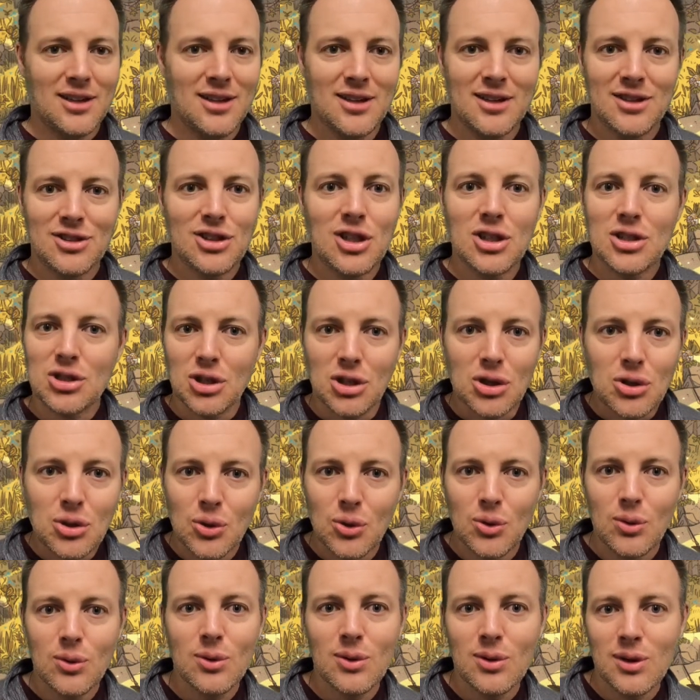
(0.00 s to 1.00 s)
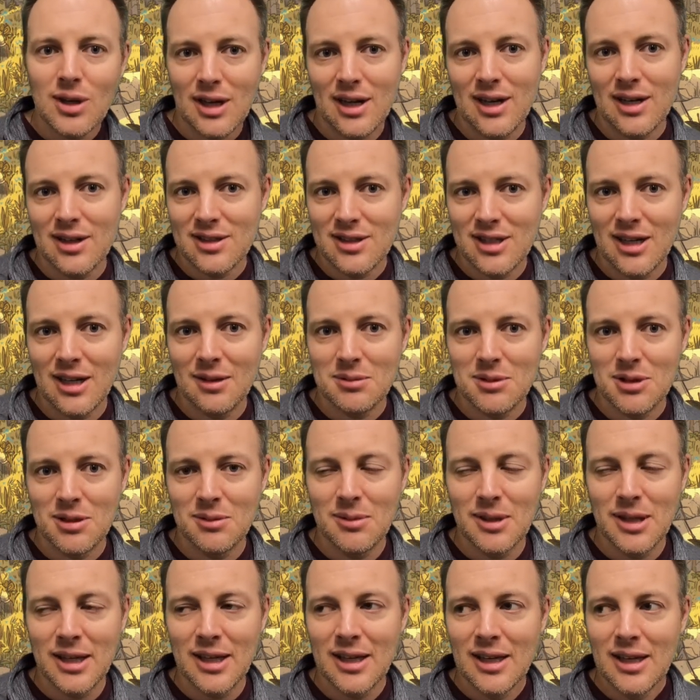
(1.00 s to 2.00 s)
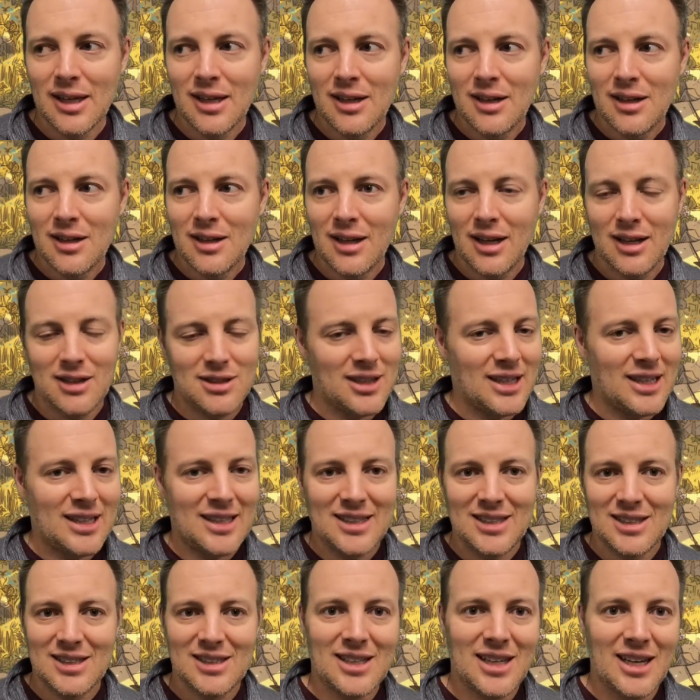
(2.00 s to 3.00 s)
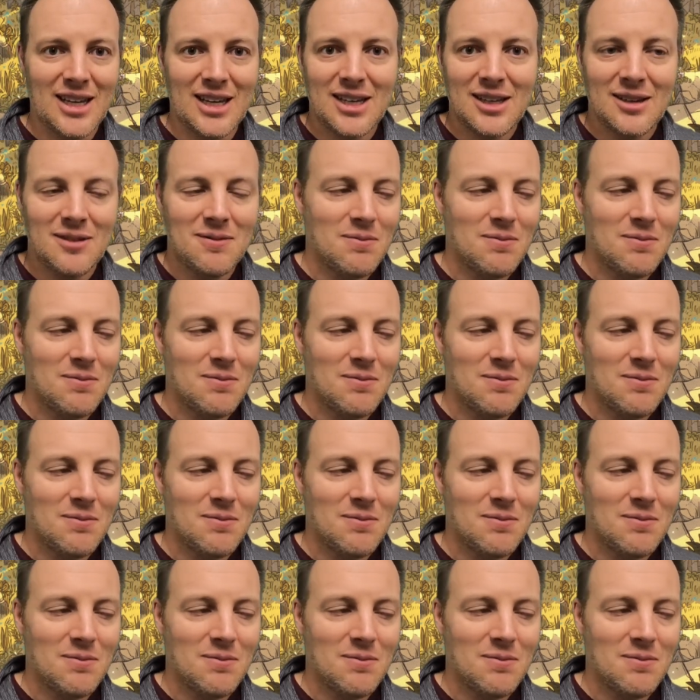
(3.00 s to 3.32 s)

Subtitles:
such a cool concept to me as like this, like,